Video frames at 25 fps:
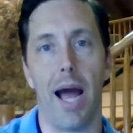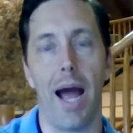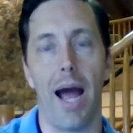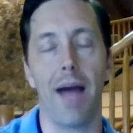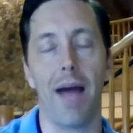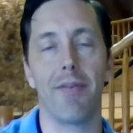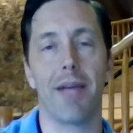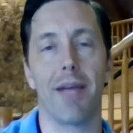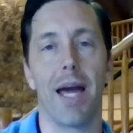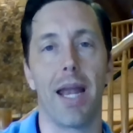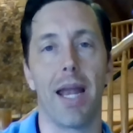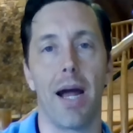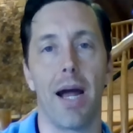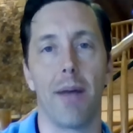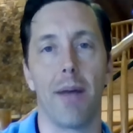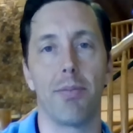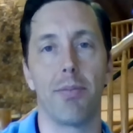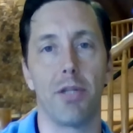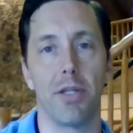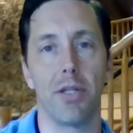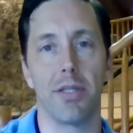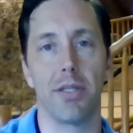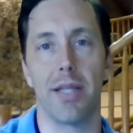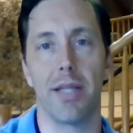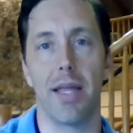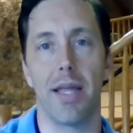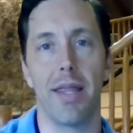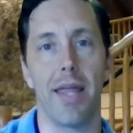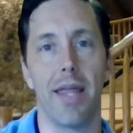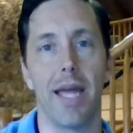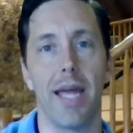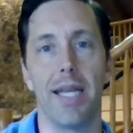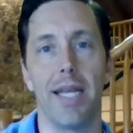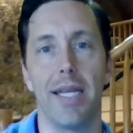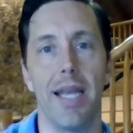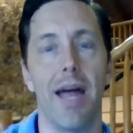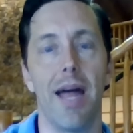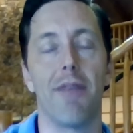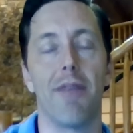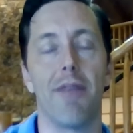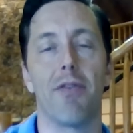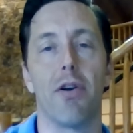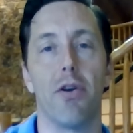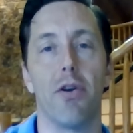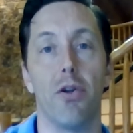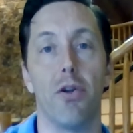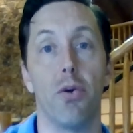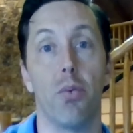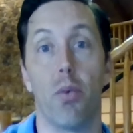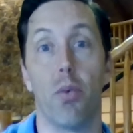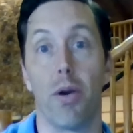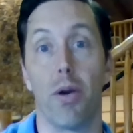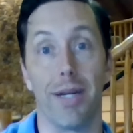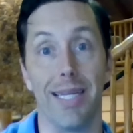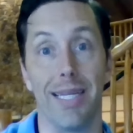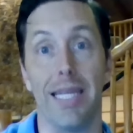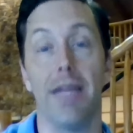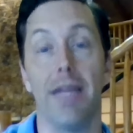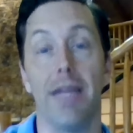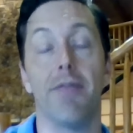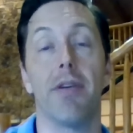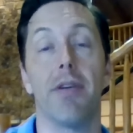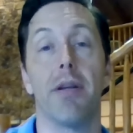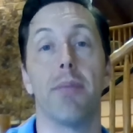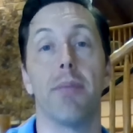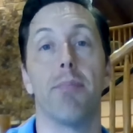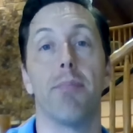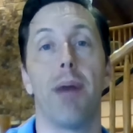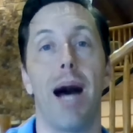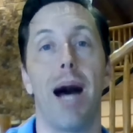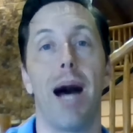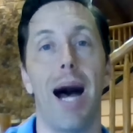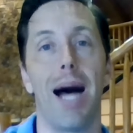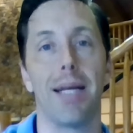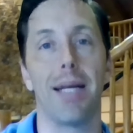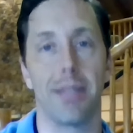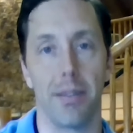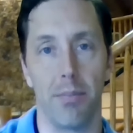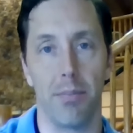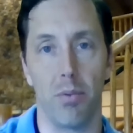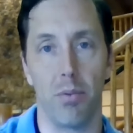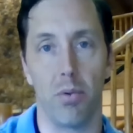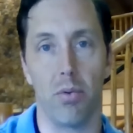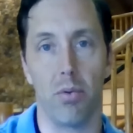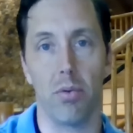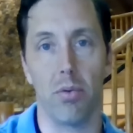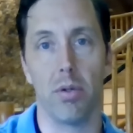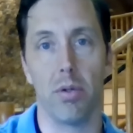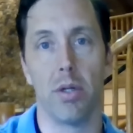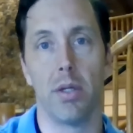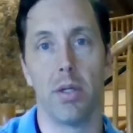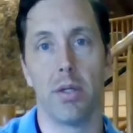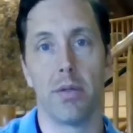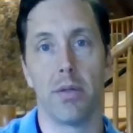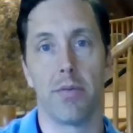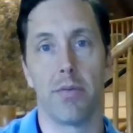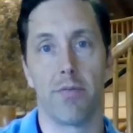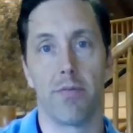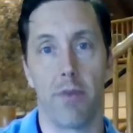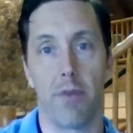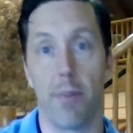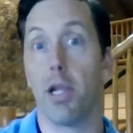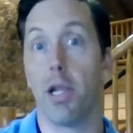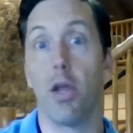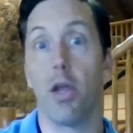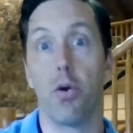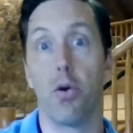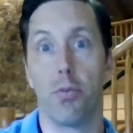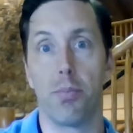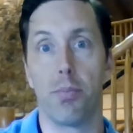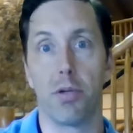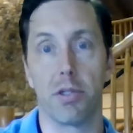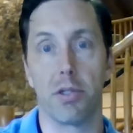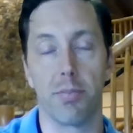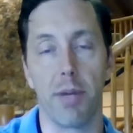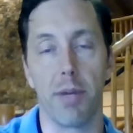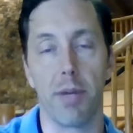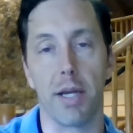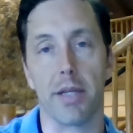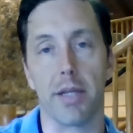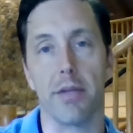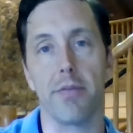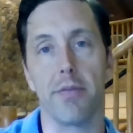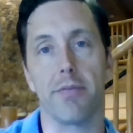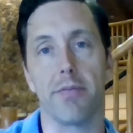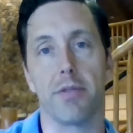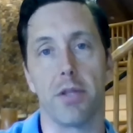I've got options that they never knew were even possible from a loan perspective.